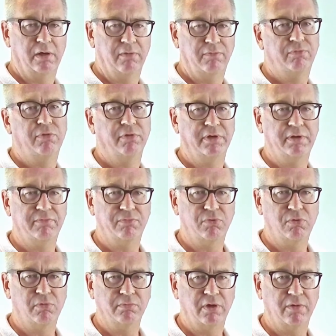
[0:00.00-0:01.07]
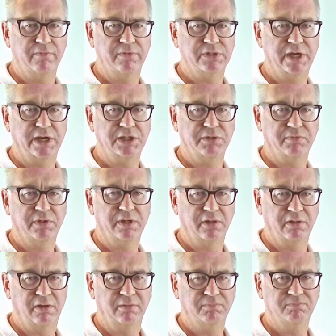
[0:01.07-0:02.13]
for an informed conversation with your
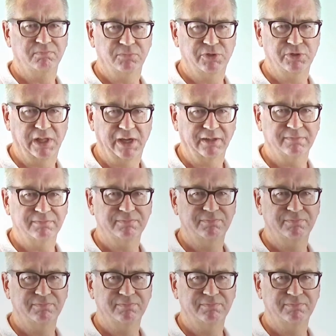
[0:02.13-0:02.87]
client. Good luck.